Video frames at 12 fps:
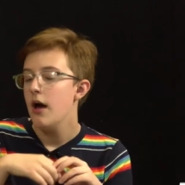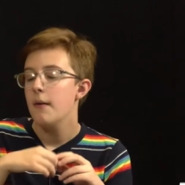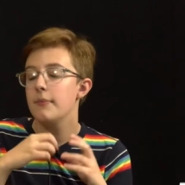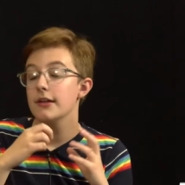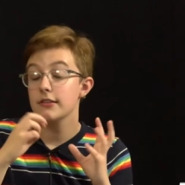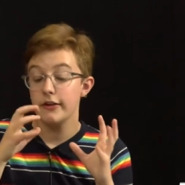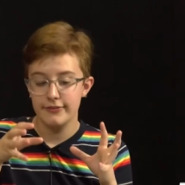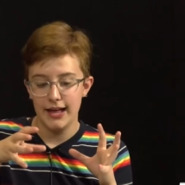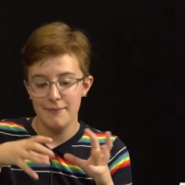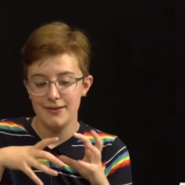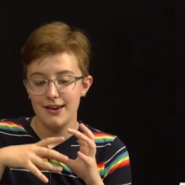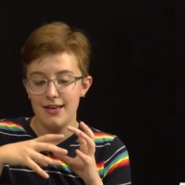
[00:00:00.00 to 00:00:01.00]
But Love
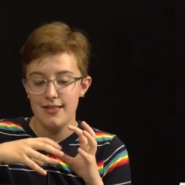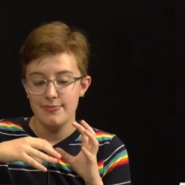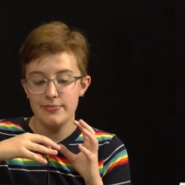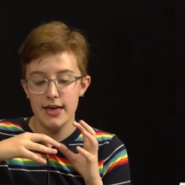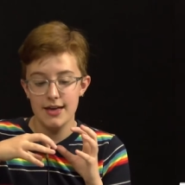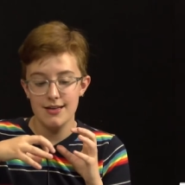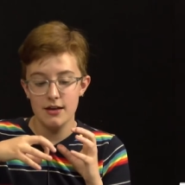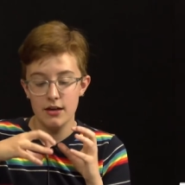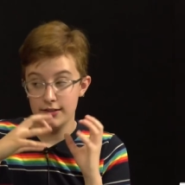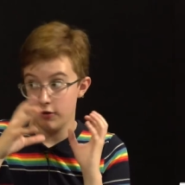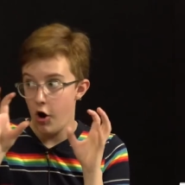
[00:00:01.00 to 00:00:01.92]
Simon they it's